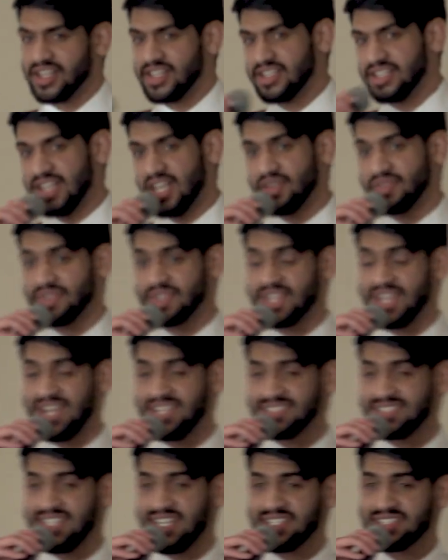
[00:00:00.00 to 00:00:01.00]
Now, for
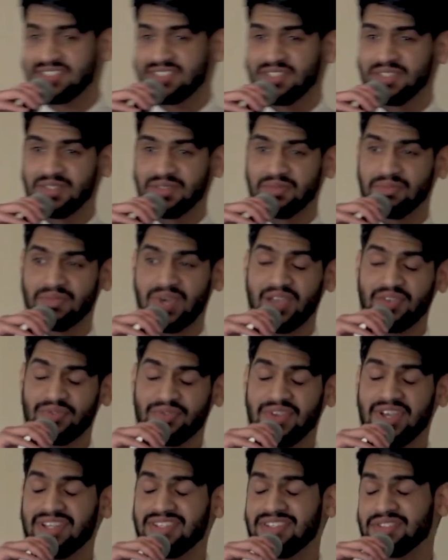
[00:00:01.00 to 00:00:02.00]
context, my
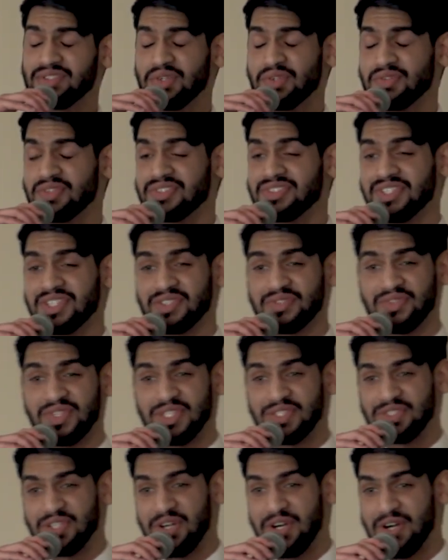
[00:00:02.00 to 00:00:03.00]
friend is over 6
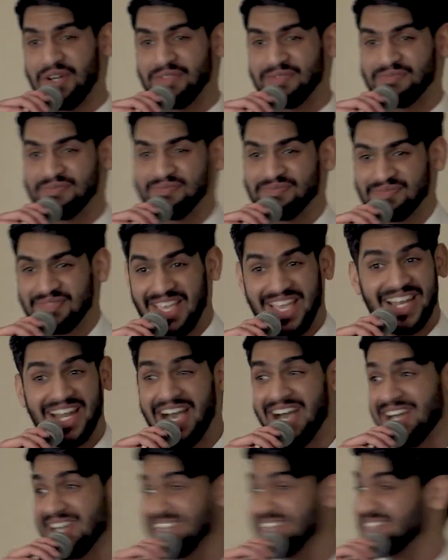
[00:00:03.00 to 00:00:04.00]
feet tall, and
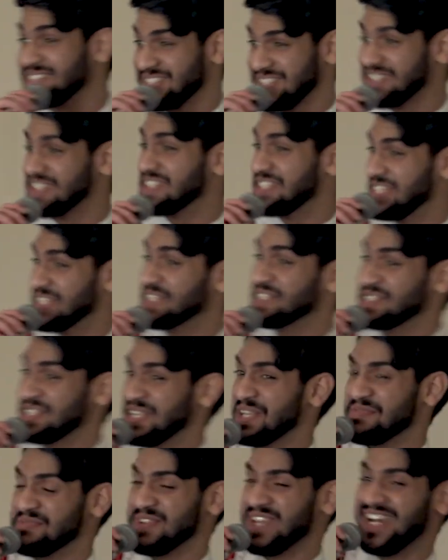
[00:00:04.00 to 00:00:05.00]
I clearly
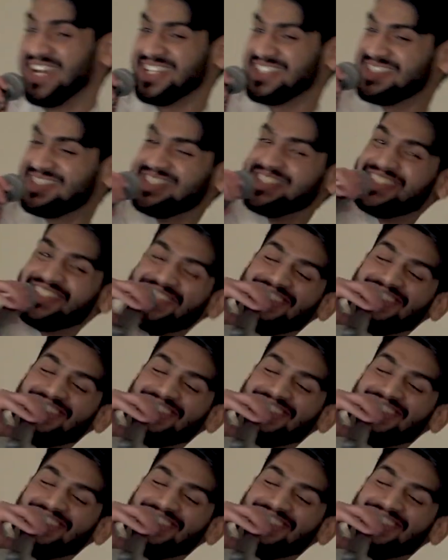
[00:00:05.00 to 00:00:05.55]
am not.